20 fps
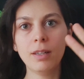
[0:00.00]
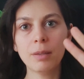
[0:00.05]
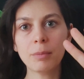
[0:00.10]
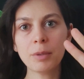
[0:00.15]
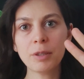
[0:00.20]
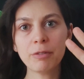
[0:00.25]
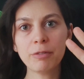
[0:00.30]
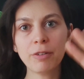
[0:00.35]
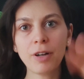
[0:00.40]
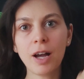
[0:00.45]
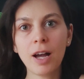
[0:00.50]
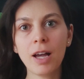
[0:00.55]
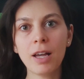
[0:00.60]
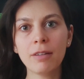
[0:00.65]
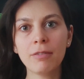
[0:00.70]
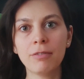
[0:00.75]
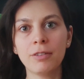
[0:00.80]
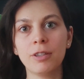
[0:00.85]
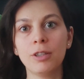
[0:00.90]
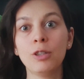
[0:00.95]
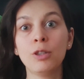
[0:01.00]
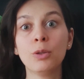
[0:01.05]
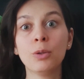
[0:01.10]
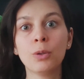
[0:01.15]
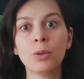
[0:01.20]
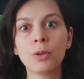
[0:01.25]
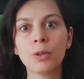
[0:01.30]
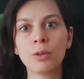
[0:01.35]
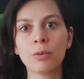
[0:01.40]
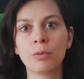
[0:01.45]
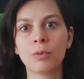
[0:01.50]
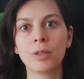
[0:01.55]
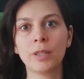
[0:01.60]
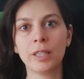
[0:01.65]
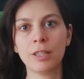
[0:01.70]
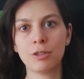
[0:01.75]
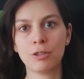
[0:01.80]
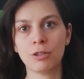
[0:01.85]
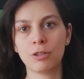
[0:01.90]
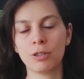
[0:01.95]
Number 5, your
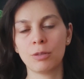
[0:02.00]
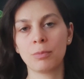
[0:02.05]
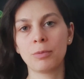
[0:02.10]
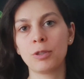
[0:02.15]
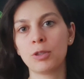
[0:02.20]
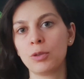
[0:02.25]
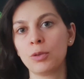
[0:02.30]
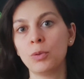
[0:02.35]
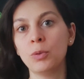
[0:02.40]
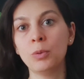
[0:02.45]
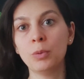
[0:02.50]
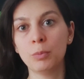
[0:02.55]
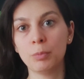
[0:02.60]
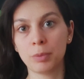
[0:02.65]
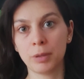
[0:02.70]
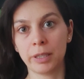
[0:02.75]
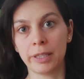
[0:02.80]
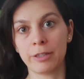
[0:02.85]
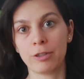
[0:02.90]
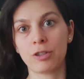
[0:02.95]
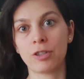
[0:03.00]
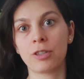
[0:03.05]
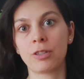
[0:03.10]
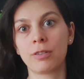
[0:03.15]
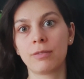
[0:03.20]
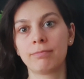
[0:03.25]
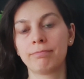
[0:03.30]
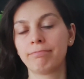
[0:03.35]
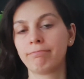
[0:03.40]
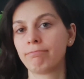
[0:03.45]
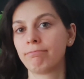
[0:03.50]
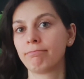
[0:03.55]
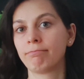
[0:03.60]
relationship to pleasure.